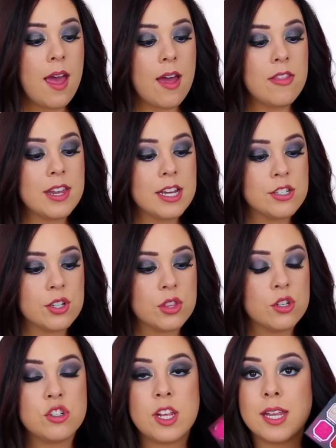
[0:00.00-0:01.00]
And then I took
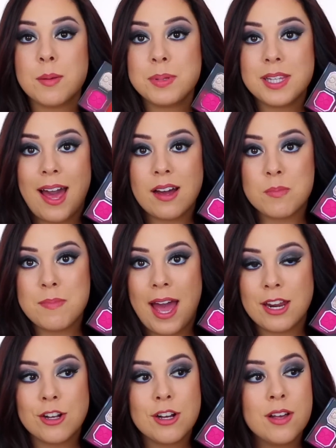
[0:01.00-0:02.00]
the shade Black
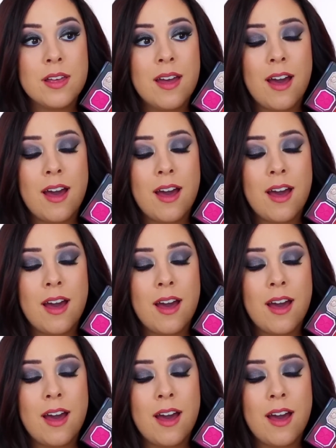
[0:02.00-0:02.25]
Matter